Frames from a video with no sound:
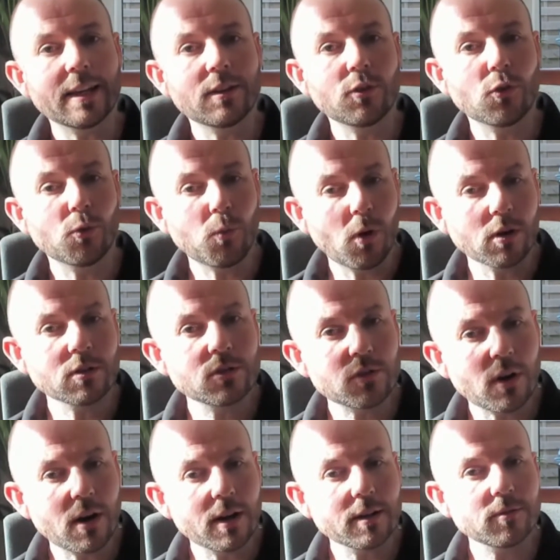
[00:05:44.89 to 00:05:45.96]
in your
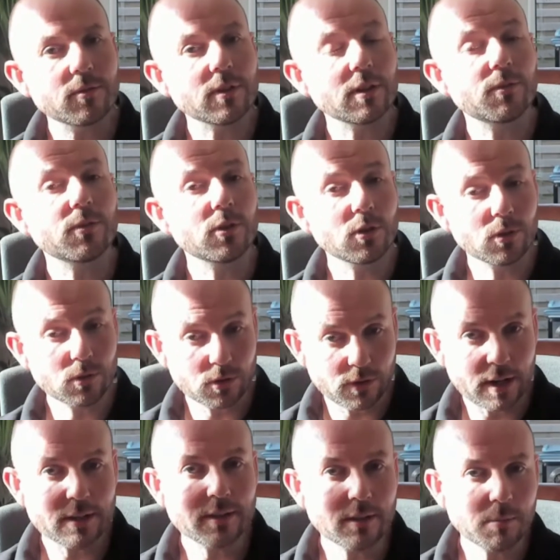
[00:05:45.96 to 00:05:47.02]
OneDrive if you
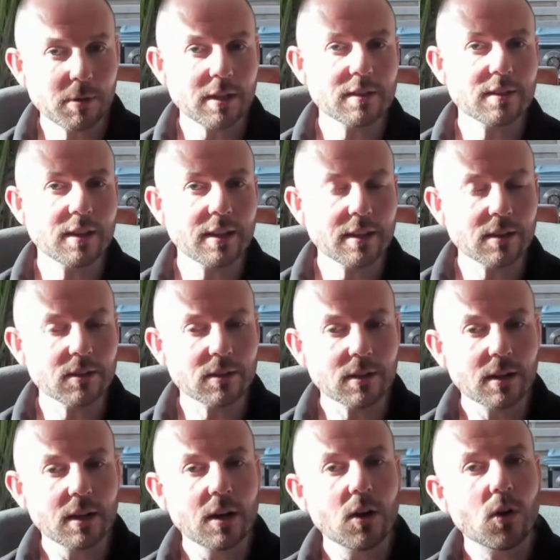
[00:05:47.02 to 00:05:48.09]
created the
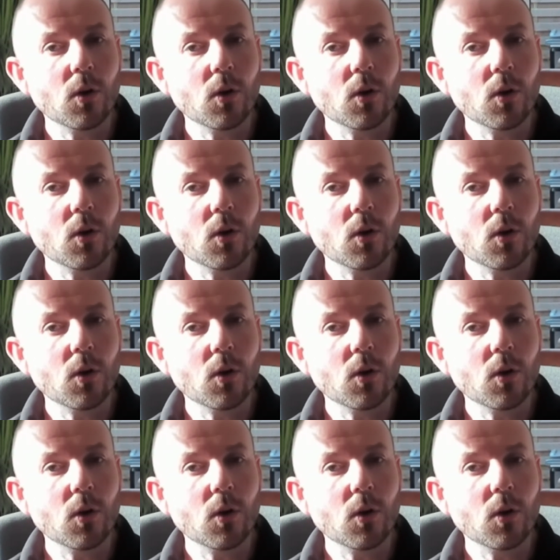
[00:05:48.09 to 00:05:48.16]
meeting,